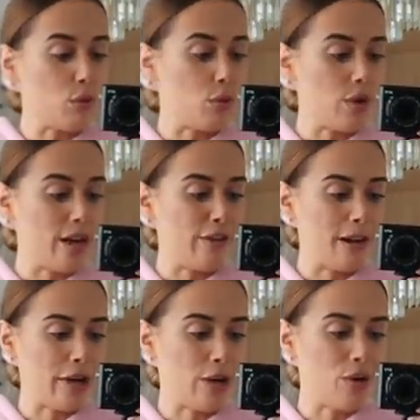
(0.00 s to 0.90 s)
will
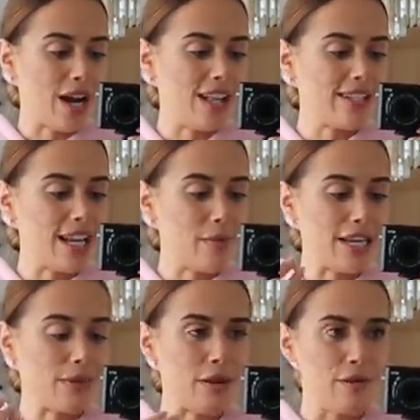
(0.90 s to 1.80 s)
affect my whole hand and it
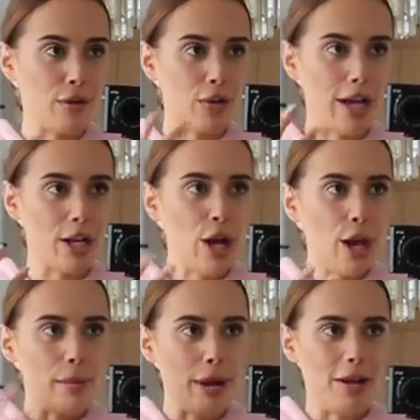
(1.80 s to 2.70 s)
makes me feel like
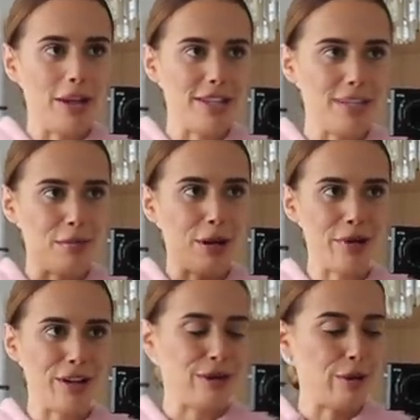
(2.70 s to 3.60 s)
my blood isn't
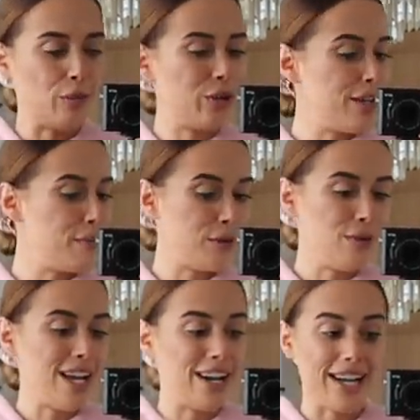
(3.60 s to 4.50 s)
pumping around my body
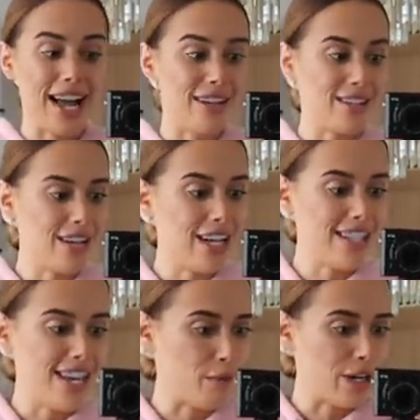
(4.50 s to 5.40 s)
properly and I get
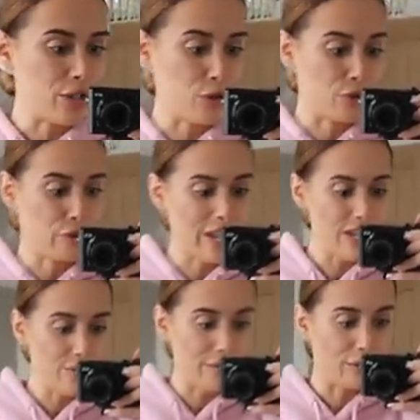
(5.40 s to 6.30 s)
anxiety. And when it's your
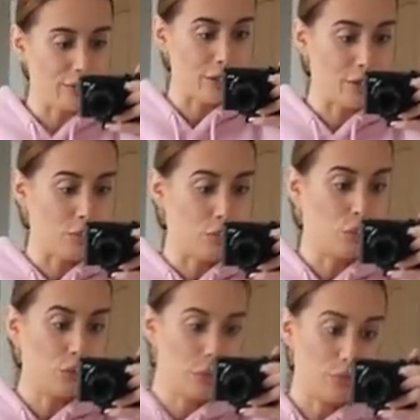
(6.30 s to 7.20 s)
feet, you then feel like you can't walk